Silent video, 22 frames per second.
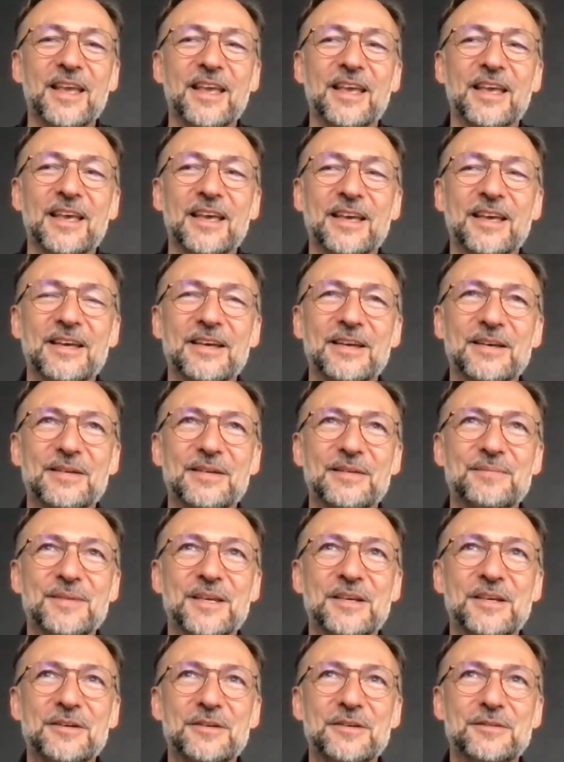
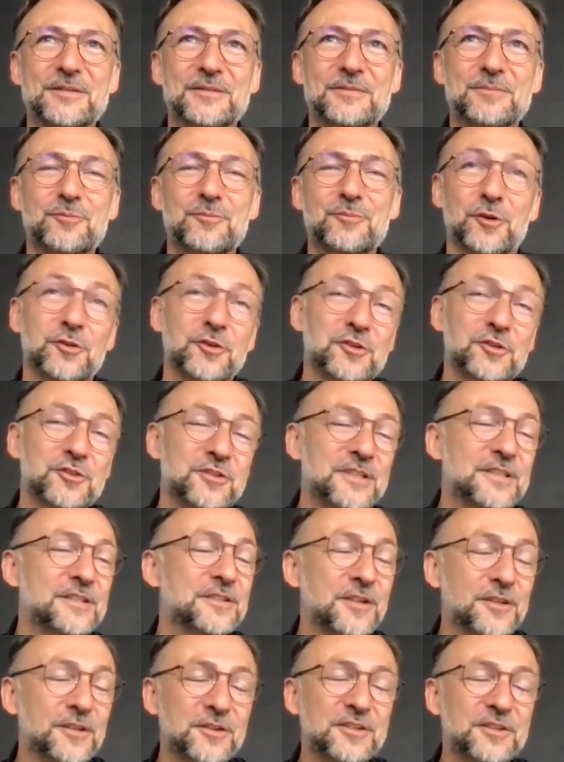Because production
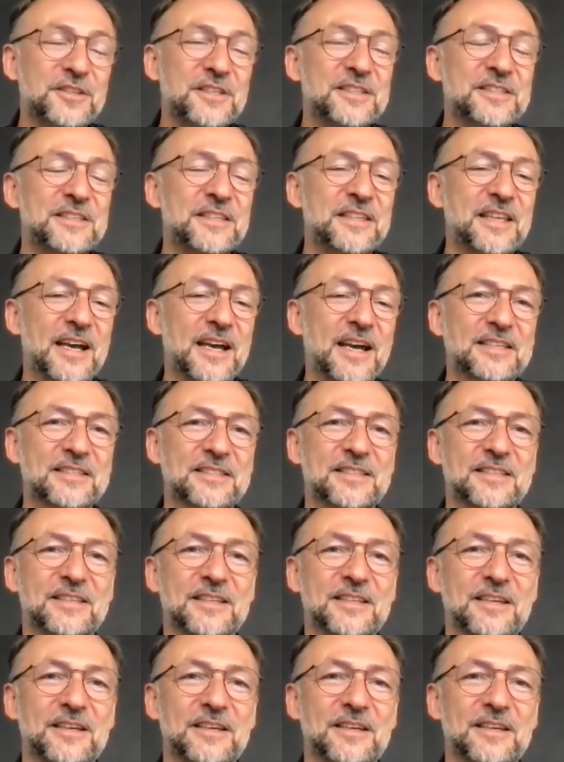is not an easy task.